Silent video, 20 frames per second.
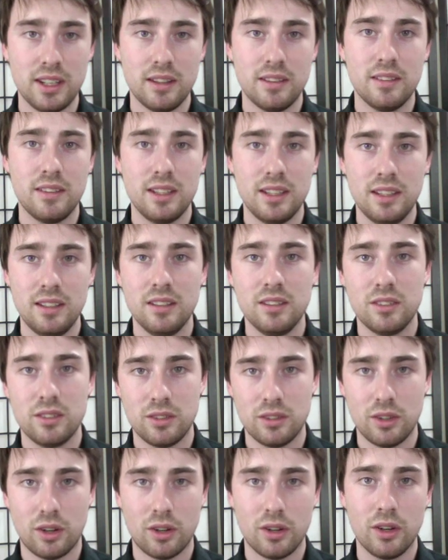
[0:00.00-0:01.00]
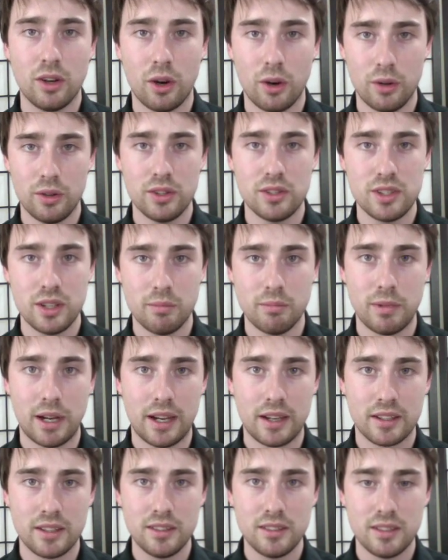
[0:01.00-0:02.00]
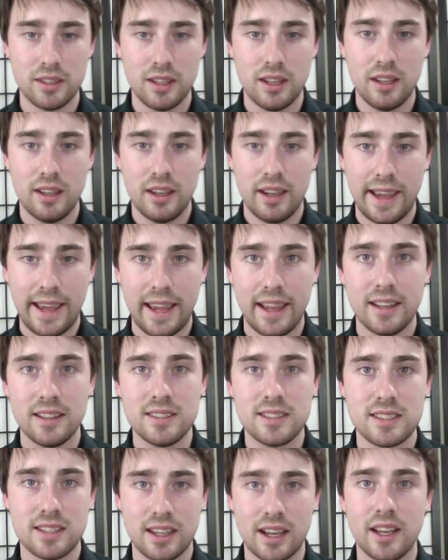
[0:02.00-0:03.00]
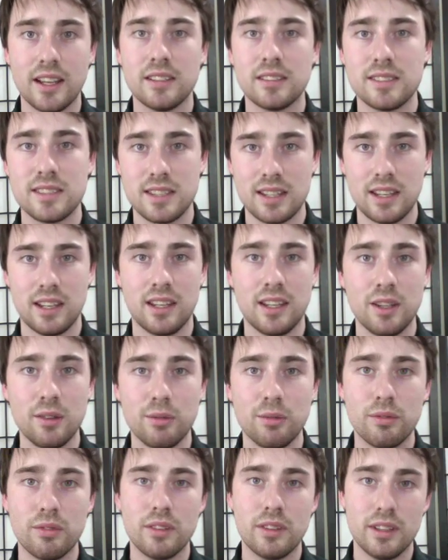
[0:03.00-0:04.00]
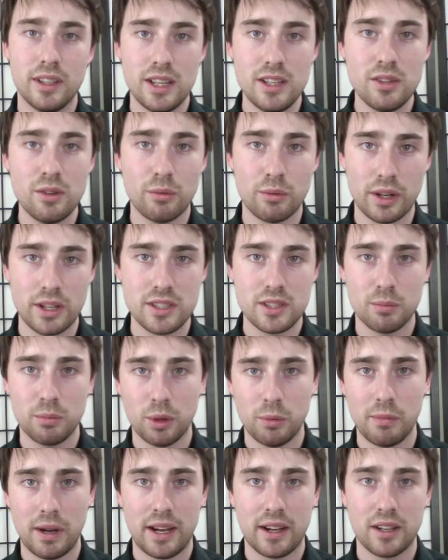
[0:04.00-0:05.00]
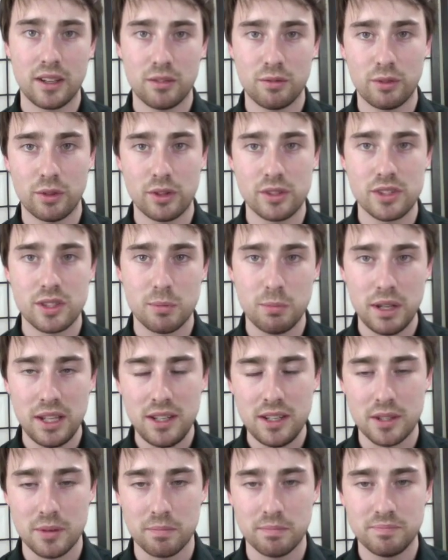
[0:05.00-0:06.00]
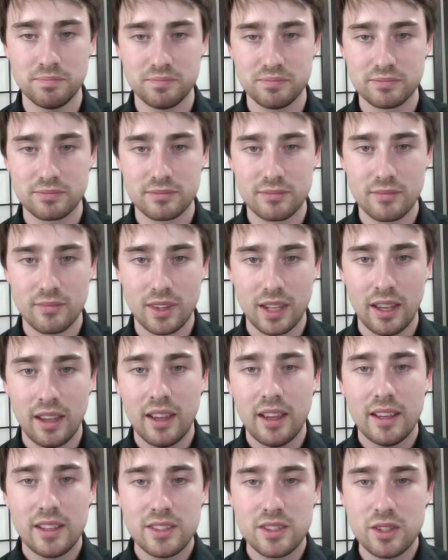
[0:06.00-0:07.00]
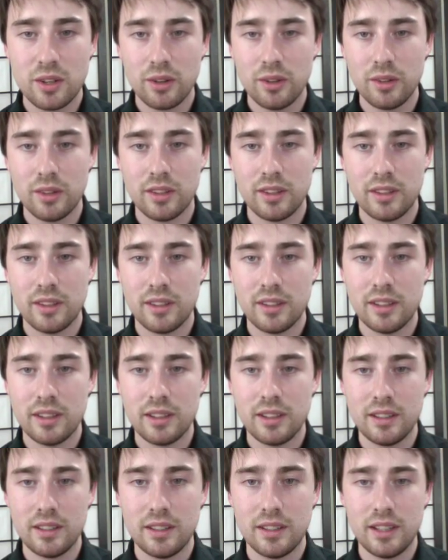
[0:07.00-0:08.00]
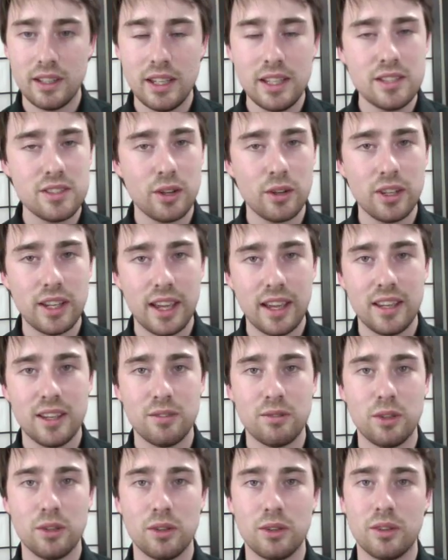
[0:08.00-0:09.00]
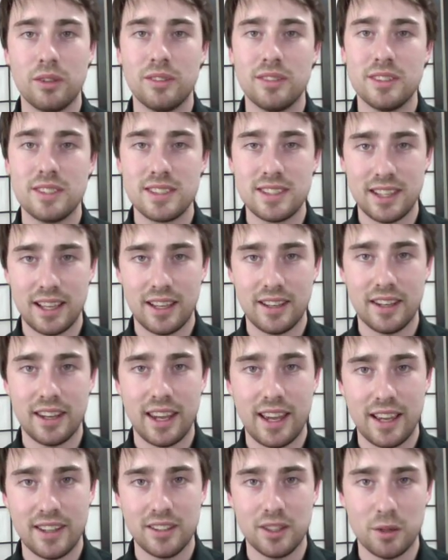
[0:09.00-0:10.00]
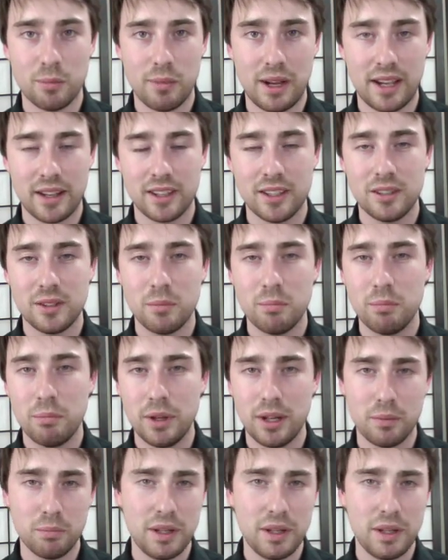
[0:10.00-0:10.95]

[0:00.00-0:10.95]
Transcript: in the dog ownership market and start seeing if it's a reasonable market for us to be in. So it's okay if you're starting out in a market, but I'm